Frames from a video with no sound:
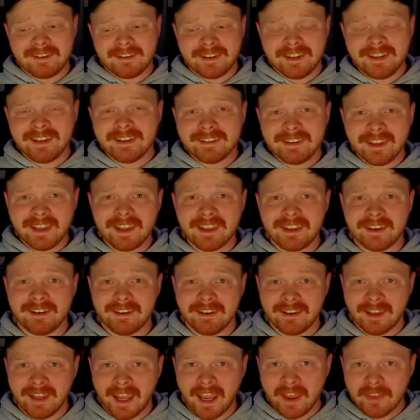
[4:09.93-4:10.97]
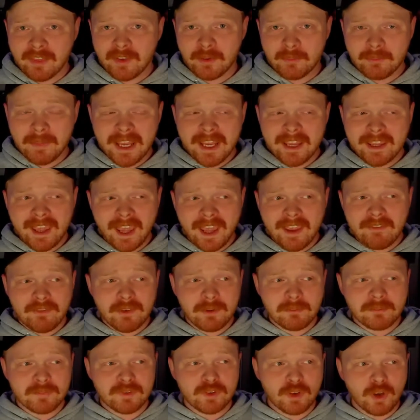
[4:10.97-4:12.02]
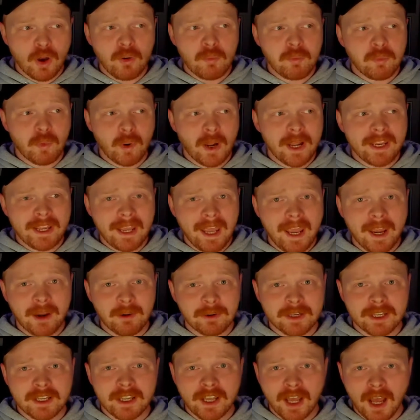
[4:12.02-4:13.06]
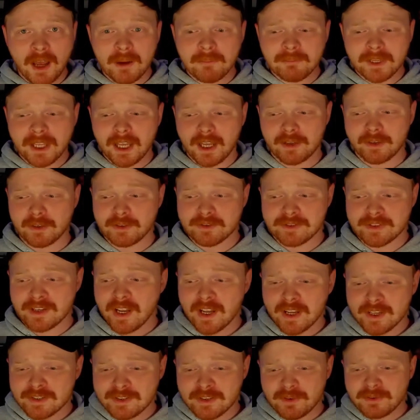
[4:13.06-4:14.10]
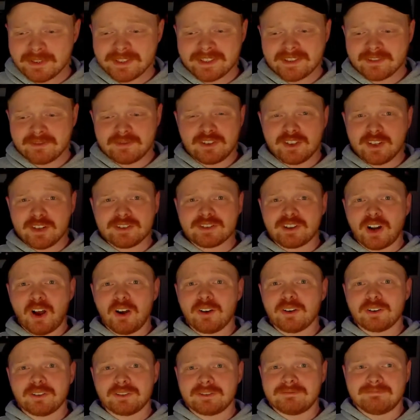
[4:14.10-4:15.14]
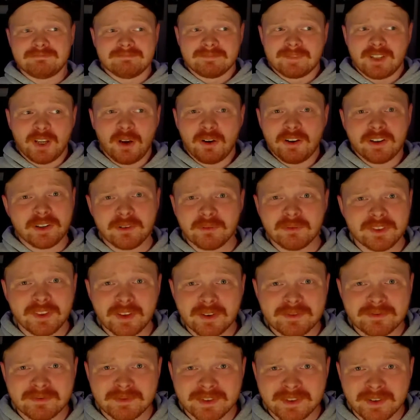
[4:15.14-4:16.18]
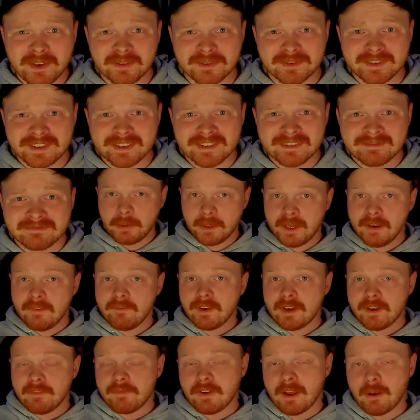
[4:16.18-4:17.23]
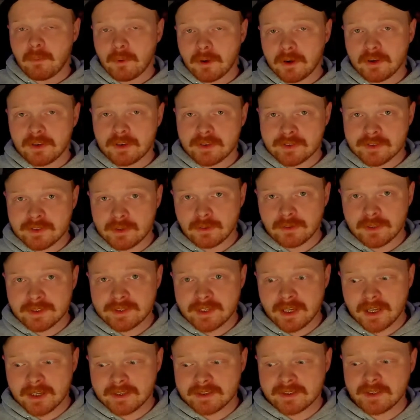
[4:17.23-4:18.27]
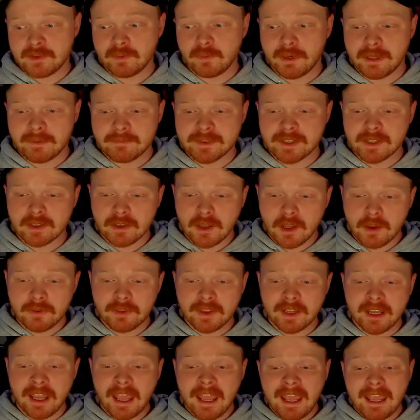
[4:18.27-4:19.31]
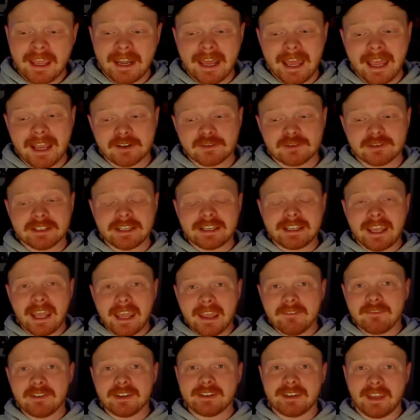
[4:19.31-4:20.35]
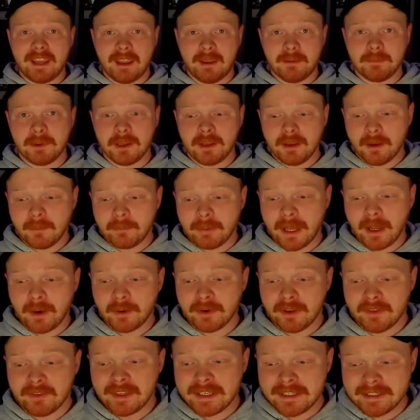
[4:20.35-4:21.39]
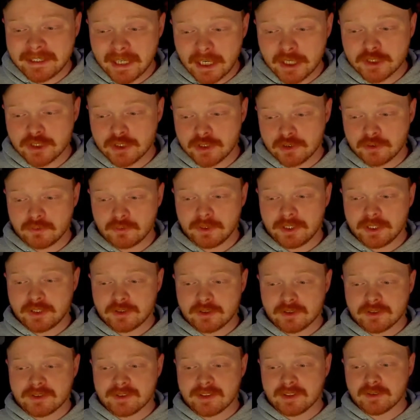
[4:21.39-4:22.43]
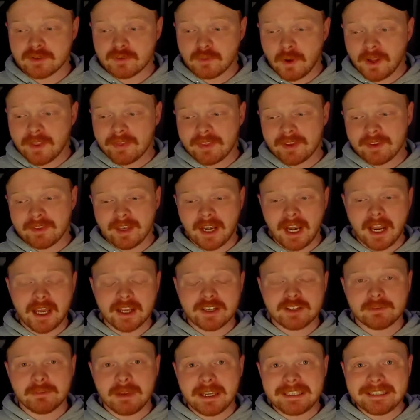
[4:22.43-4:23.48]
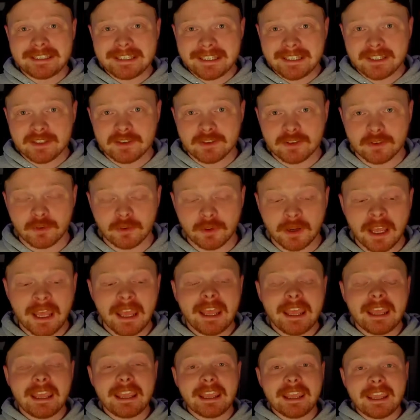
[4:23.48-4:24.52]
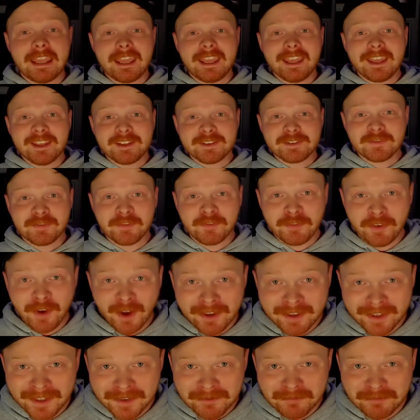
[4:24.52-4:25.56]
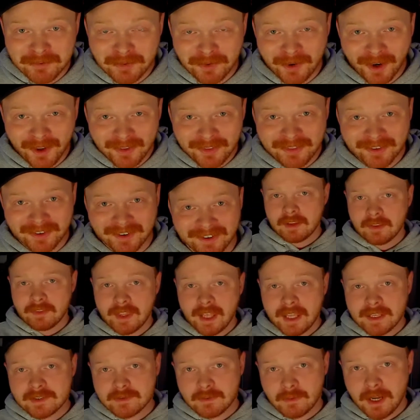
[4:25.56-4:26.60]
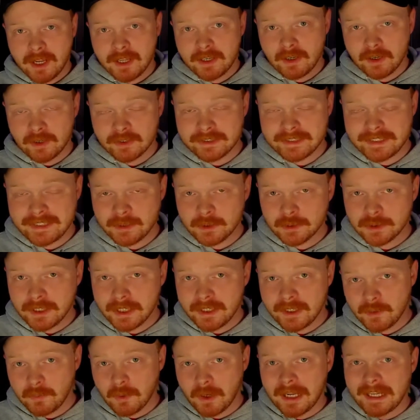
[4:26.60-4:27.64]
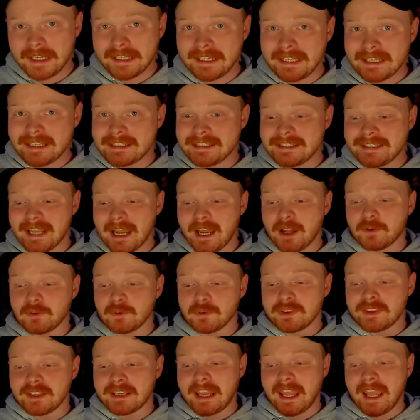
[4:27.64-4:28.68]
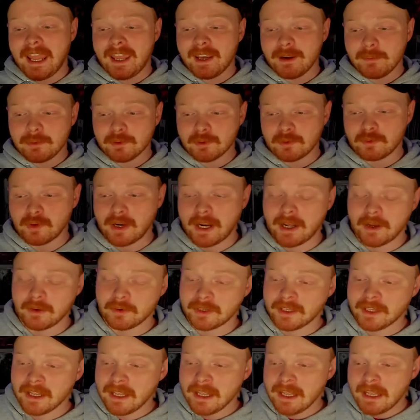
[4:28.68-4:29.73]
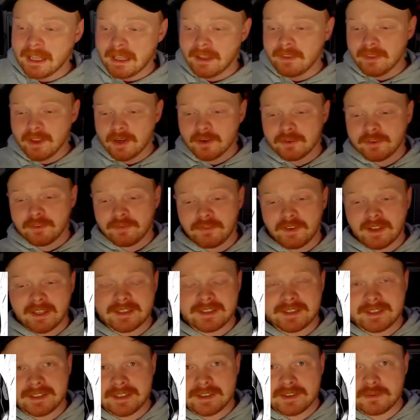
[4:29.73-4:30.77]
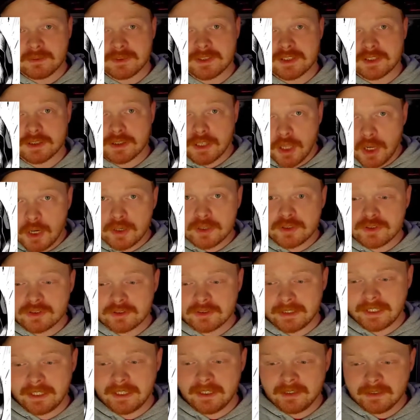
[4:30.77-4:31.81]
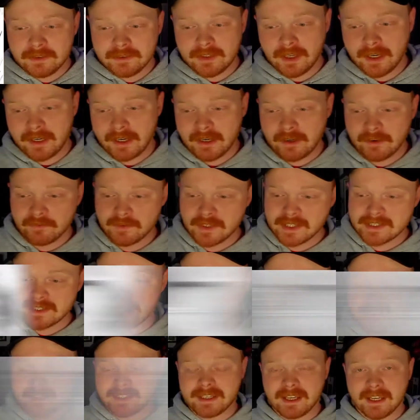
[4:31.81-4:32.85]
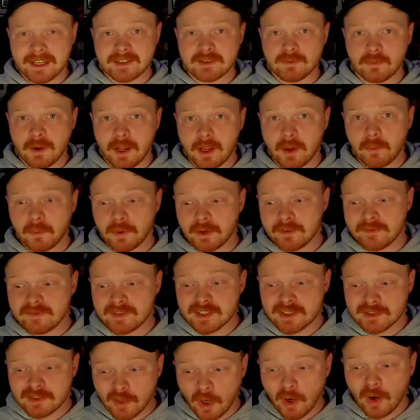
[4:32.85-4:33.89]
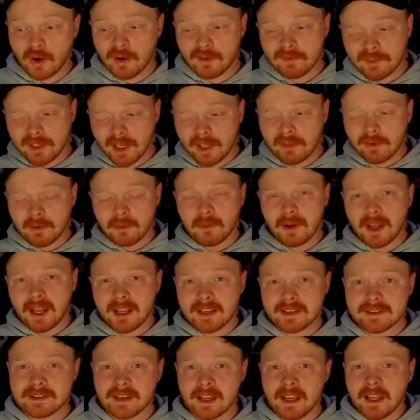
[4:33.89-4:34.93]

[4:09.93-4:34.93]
he did. And their meat gave him dope white hair and cum gutters, so it's just hard to argue with those results. But even if I weren't a soulless husk in Weeb's clothing and actually gave a damn about the dungeon creatures, there's one thing that Hajime didn't do. Eat his fucking brother. That's right, our dear Lady White is down with the cannibal crowd. In their defense, this was largely done out of necessity, as White would have starved otherwise,